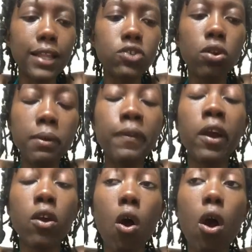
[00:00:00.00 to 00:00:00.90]
it's going to be
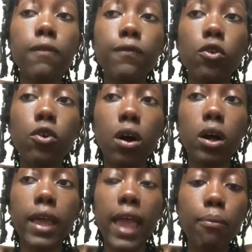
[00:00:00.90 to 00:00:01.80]
very hard for
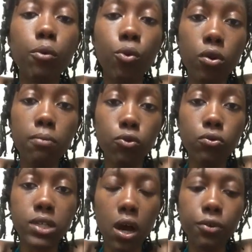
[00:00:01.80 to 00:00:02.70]
a Capricorn
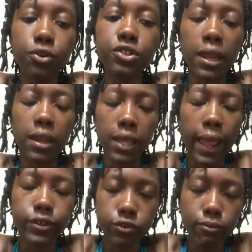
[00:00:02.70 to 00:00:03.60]
moon to understand a
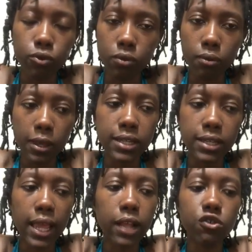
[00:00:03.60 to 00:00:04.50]
Cancer moon
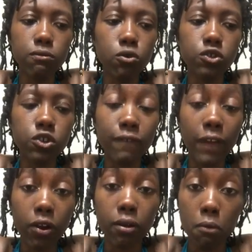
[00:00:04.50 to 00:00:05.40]
because Cancer moons are
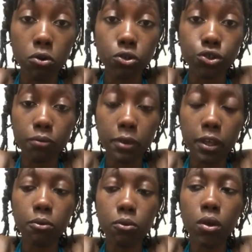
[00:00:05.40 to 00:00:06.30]
very emotional
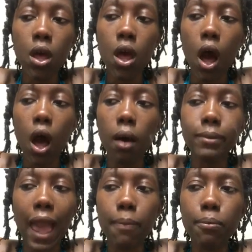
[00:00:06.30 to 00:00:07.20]
people.
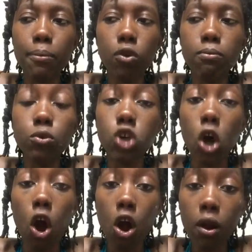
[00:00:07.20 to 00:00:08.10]
Capricorn moons
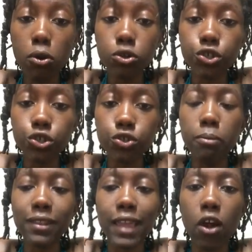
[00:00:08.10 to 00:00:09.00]
are emotional,
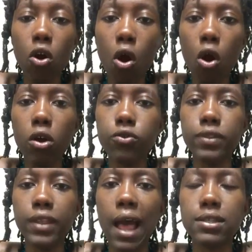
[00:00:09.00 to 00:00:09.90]
but they are hard
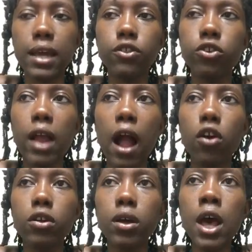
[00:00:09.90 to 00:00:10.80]
on the outside. They're not
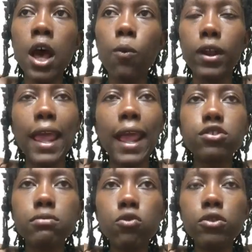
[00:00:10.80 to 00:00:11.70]
going to, when a
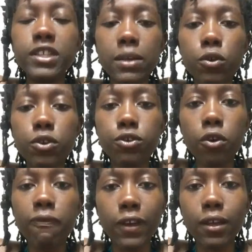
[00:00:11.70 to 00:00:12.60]
Cancer moon is in one of
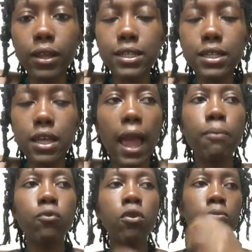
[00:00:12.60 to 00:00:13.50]
their feelings, a
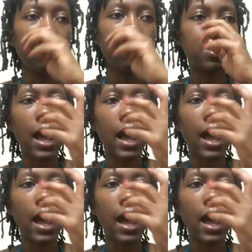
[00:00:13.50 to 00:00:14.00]
Capricorn moon is not